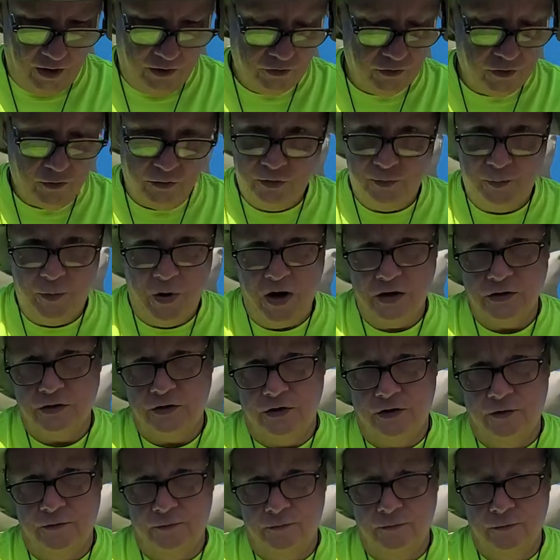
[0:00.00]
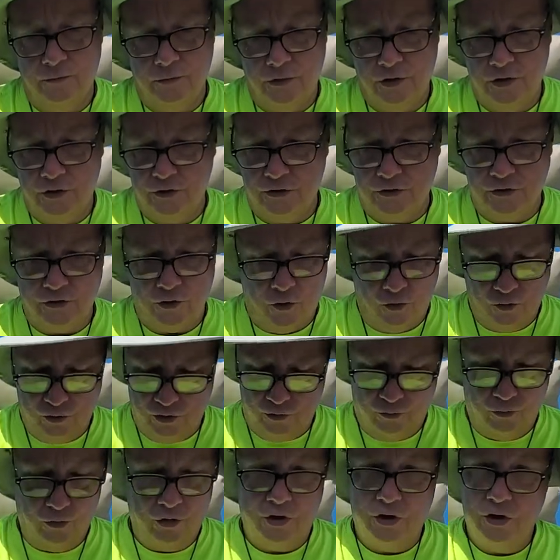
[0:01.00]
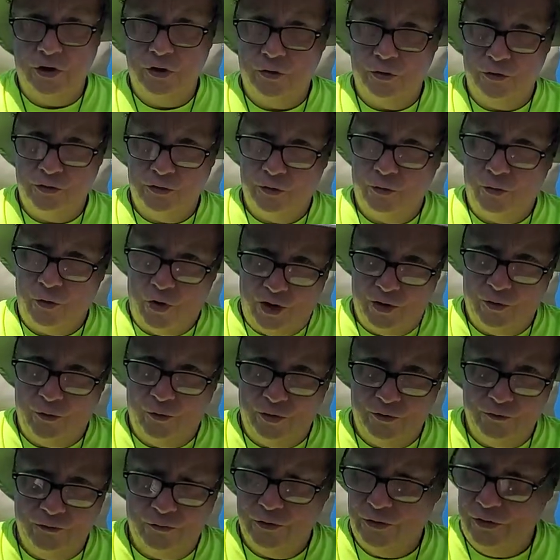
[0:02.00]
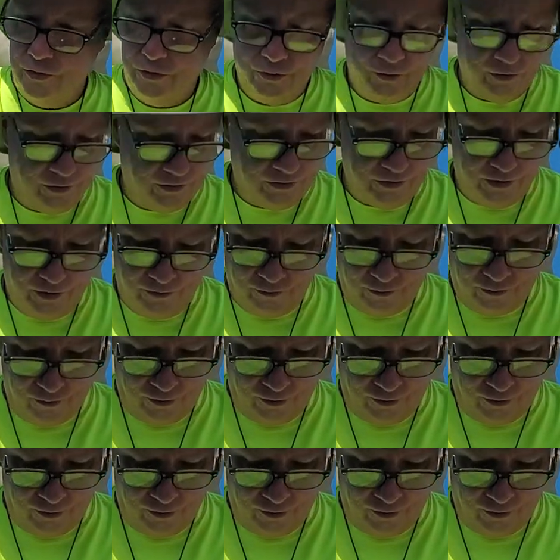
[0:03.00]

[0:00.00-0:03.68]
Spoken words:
It's always positive because it's only reading who's the right one for you. It's never